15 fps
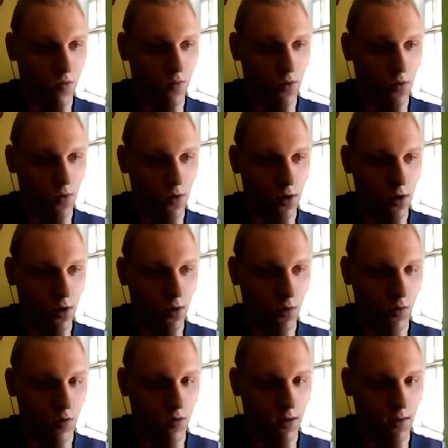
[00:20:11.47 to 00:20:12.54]
folder
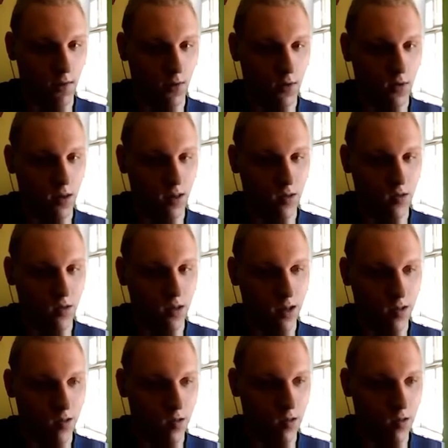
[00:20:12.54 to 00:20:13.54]
codestyle.css.